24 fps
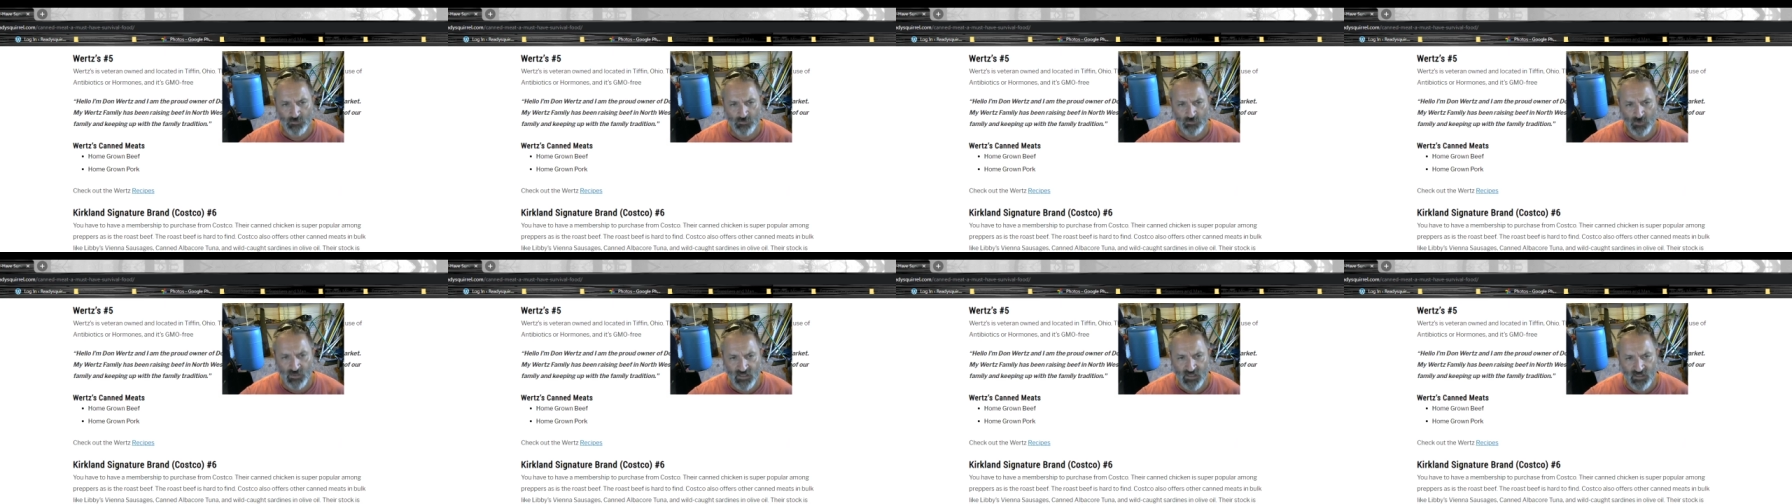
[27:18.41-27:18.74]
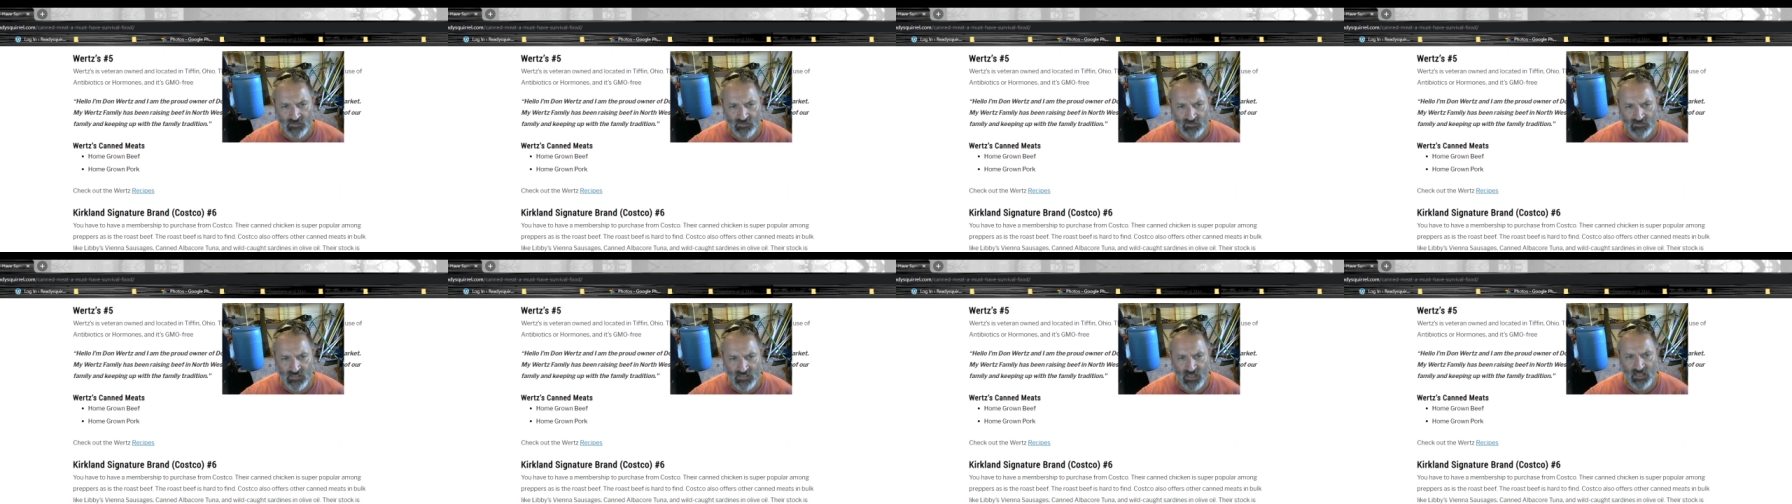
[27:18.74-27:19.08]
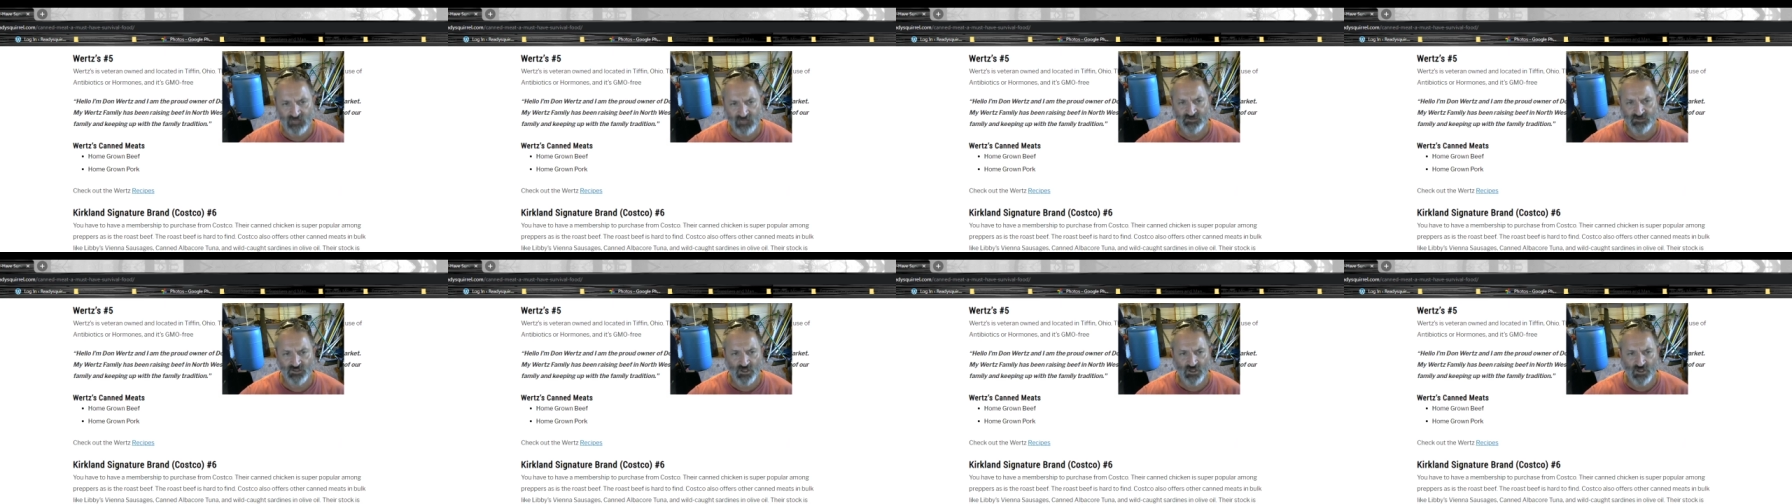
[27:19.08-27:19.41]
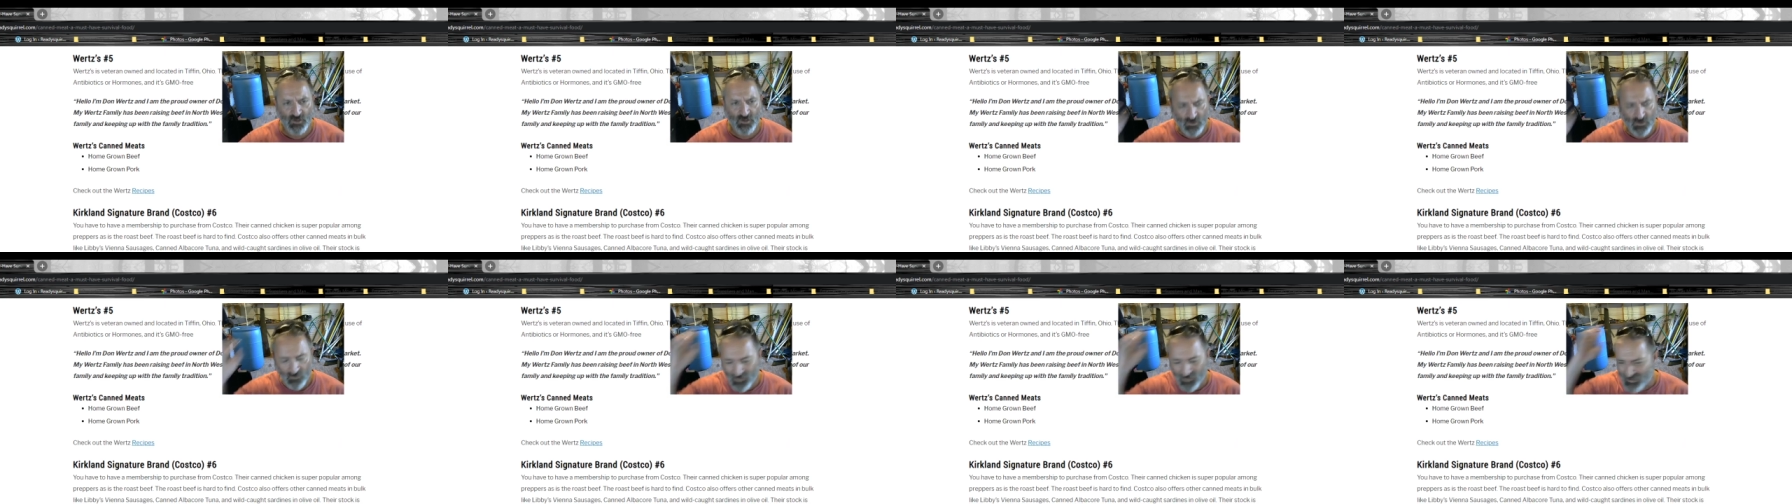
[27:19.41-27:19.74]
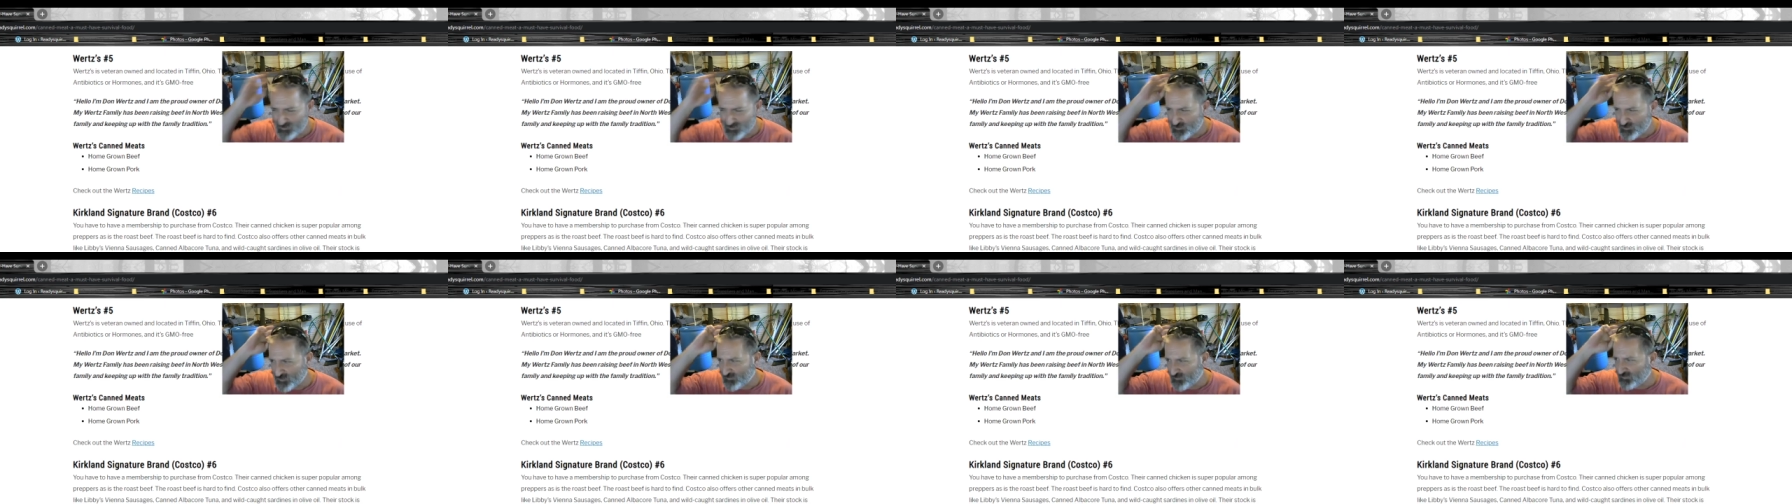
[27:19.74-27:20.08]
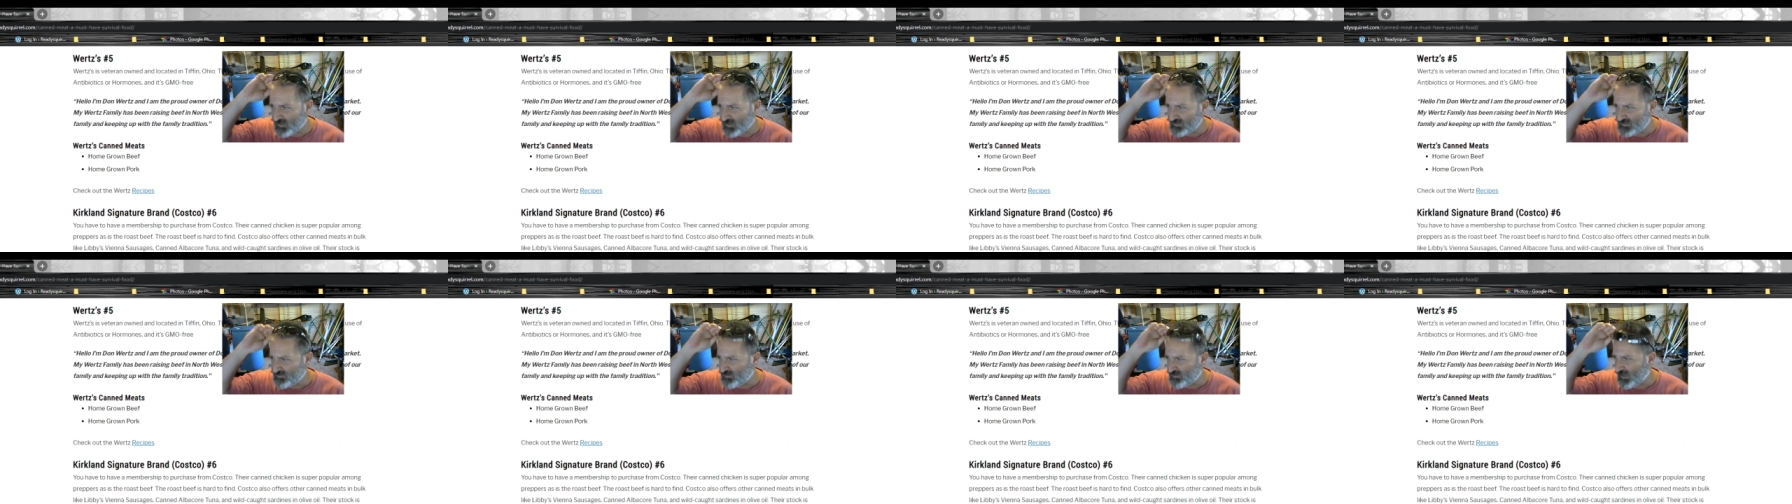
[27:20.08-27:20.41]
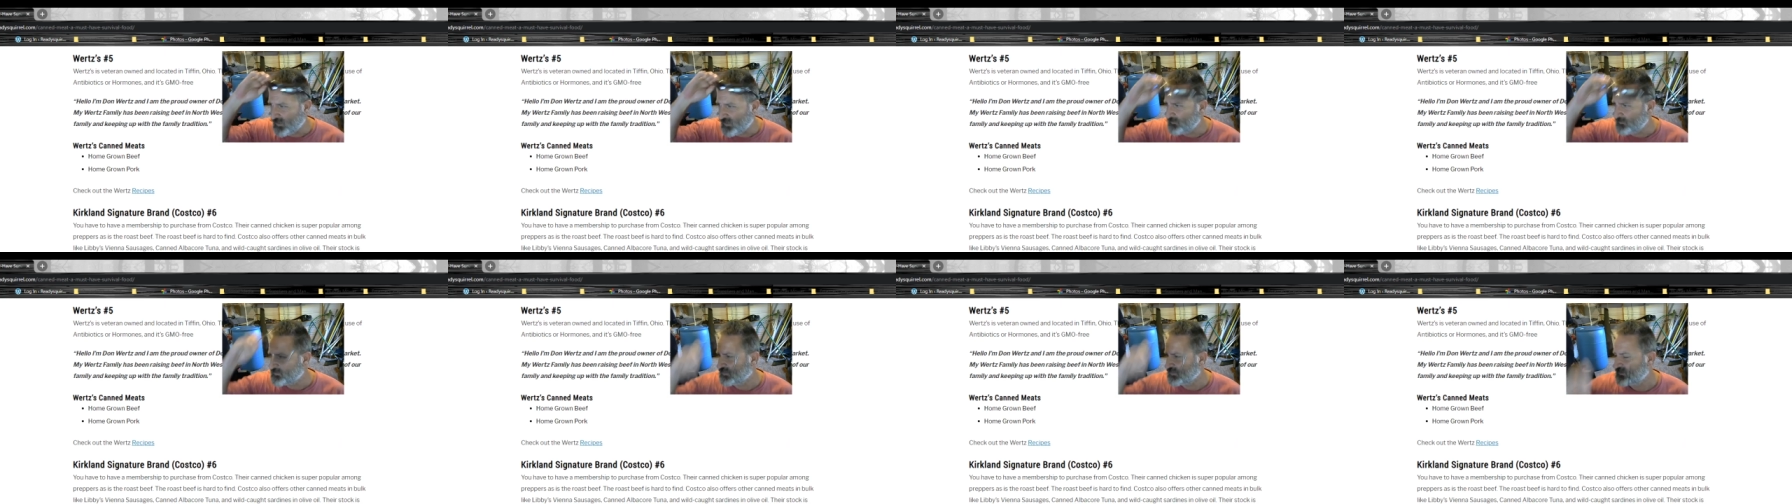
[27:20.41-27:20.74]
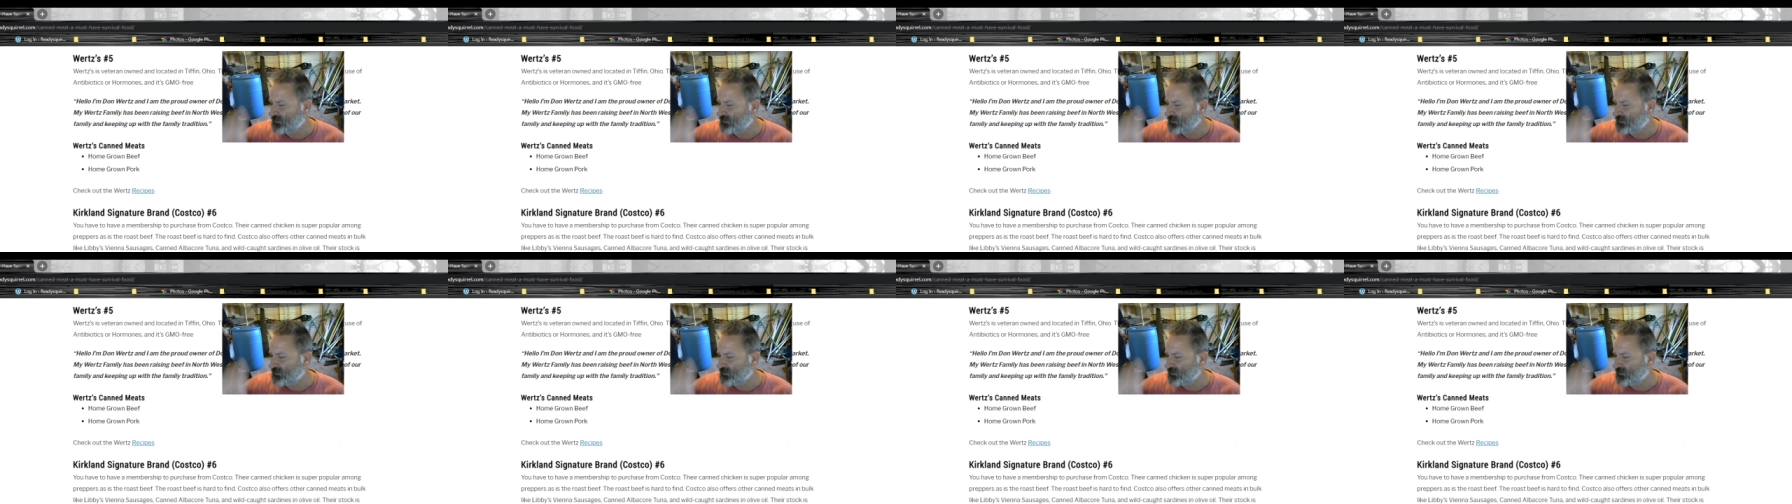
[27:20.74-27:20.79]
brand Costco. I should have done Sam's on